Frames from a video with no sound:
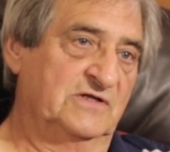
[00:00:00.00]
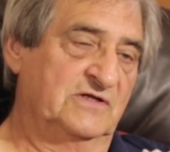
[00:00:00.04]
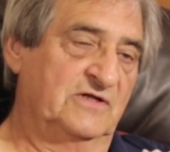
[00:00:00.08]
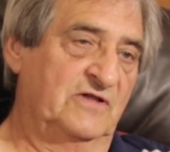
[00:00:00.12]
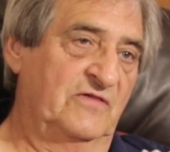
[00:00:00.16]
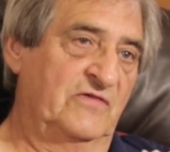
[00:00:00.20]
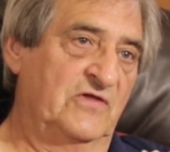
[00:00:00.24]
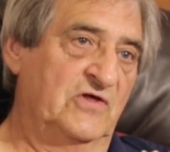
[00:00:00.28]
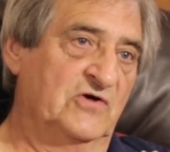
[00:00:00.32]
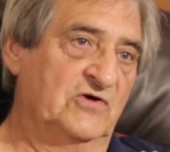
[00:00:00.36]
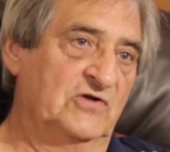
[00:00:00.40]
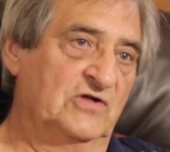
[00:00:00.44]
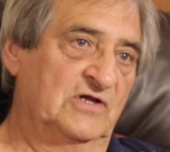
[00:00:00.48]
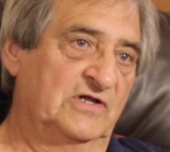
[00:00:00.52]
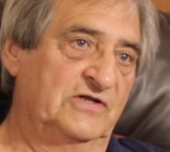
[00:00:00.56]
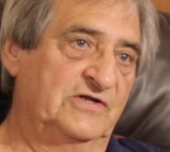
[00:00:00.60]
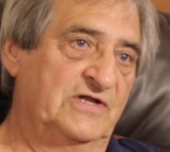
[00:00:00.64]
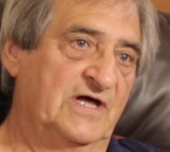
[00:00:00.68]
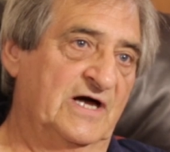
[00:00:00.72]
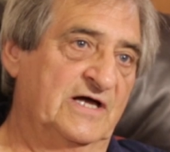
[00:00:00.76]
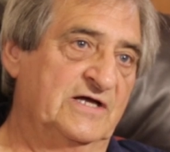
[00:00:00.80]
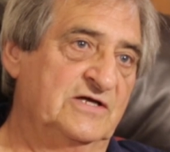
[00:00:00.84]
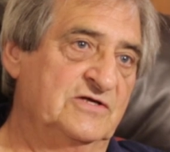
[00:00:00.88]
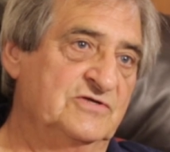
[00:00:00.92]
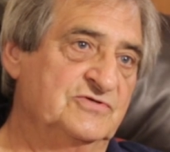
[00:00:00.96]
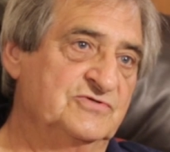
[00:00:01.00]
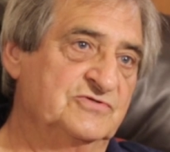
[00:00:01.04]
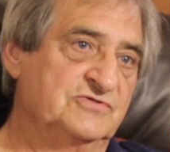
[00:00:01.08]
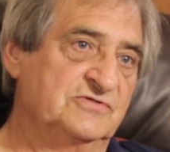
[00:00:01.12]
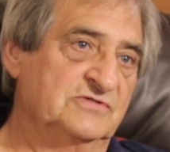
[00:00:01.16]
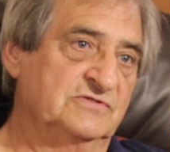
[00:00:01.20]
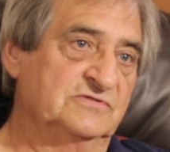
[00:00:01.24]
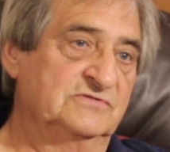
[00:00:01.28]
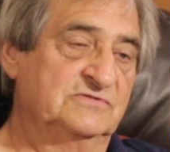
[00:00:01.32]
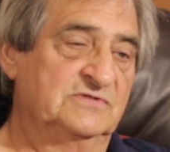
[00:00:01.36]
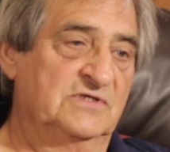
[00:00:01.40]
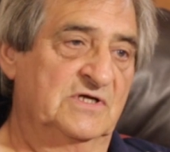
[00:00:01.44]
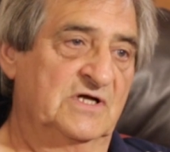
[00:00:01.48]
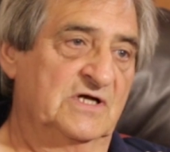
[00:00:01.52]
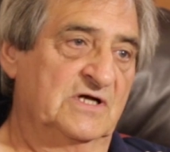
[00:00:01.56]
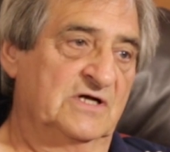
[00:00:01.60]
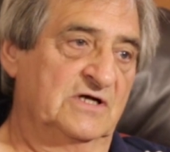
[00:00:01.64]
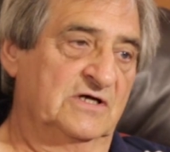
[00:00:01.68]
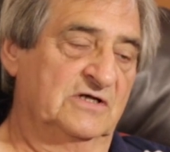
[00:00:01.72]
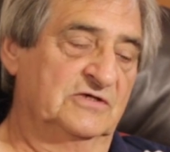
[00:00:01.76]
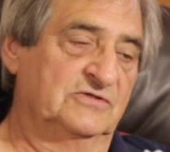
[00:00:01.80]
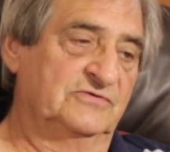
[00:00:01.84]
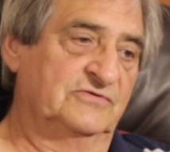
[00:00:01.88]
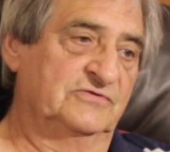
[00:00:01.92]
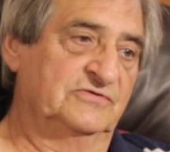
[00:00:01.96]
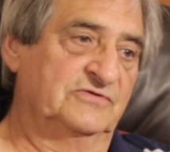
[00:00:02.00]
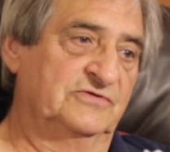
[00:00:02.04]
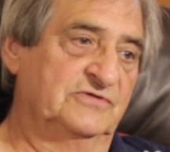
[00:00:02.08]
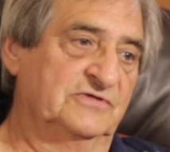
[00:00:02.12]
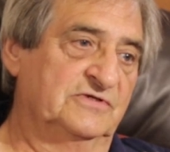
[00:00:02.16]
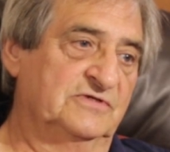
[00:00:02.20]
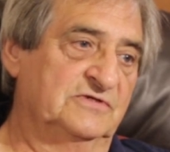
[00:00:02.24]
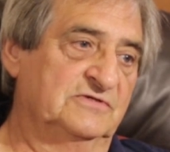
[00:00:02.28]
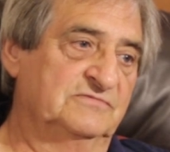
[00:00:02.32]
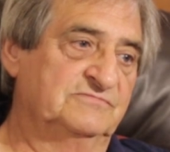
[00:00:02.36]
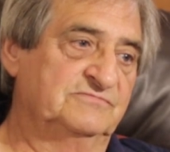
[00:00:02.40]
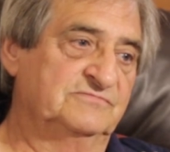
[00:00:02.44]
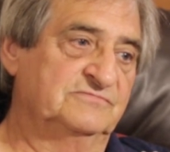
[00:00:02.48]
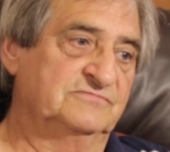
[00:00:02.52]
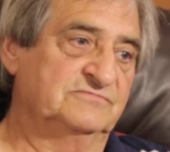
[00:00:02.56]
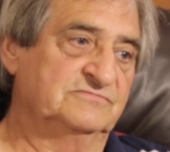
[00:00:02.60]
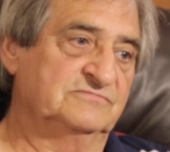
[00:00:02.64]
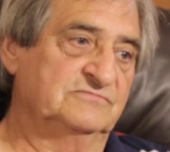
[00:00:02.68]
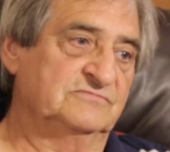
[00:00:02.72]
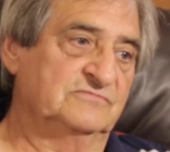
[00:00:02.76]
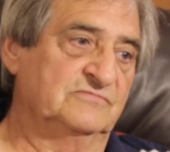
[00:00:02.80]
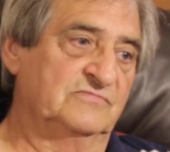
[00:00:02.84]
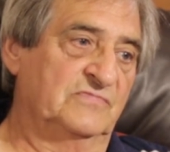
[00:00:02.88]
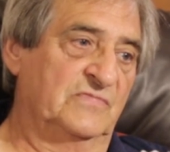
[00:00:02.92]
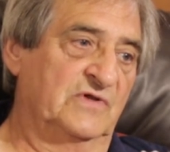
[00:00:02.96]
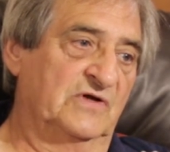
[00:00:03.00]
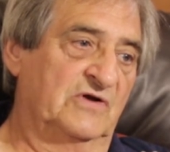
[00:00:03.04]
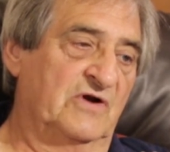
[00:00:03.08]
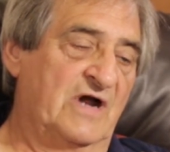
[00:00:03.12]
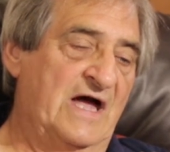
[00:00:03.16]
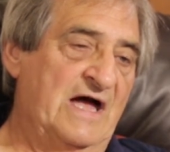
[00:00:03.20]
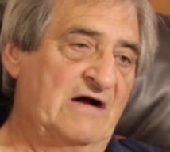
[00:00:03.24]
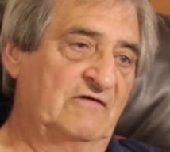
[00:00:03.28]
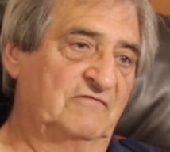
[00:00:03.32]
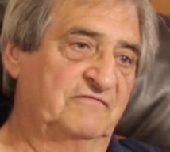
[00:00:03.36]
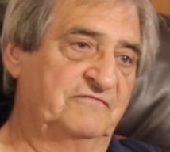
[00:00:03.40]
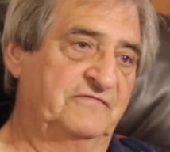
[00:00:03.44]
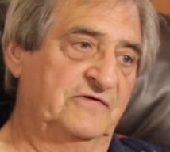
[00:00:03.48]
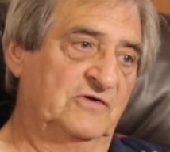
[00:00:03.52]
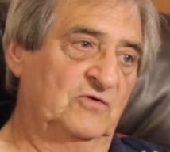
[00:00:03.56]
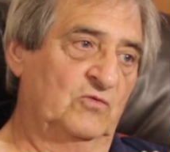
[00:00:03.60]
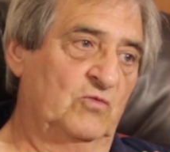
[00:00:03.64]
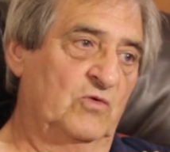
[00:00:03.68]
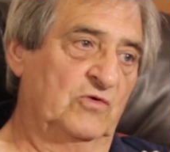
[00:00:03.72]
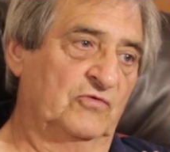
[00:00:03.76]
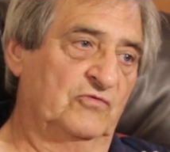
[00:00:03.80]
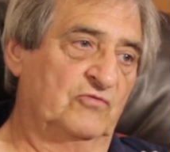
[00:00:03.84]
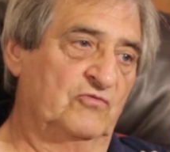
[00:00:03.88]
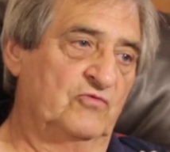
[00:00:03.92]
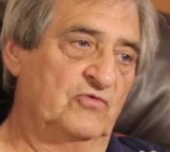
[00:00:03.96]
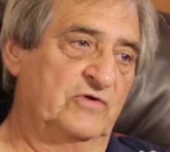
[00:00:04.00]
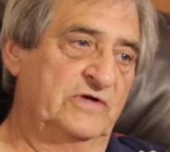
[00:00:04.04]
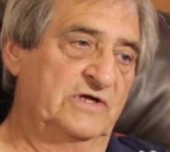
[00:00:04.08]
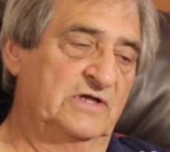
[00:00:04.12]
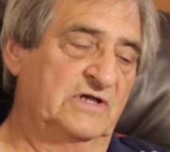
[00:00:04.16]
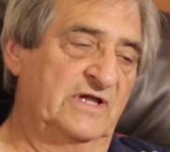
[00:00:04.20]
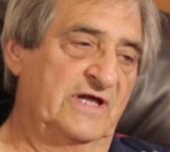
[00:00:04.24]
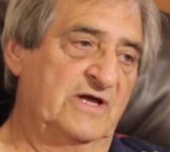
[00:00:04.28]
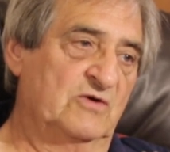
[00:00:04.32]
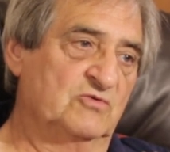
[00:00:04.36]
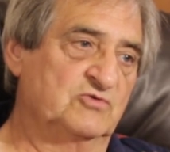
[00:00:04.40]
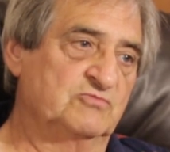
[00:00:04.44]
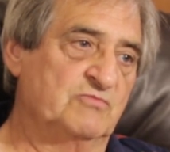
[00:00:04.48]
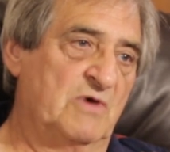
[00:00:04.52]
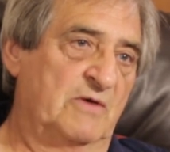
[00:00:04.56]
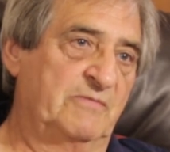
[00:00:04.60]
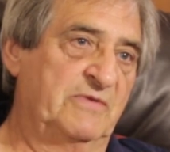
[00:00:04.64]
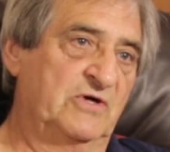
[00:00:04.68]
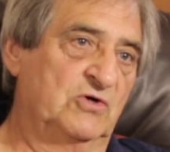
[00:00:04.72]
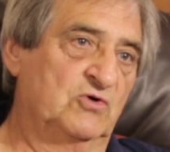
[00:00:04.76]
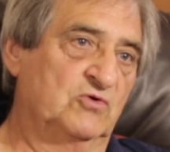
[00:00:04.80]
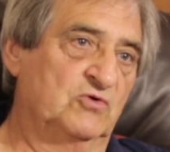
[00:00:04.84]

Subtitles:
in the early days. And the outfield wasn't really, it was maybe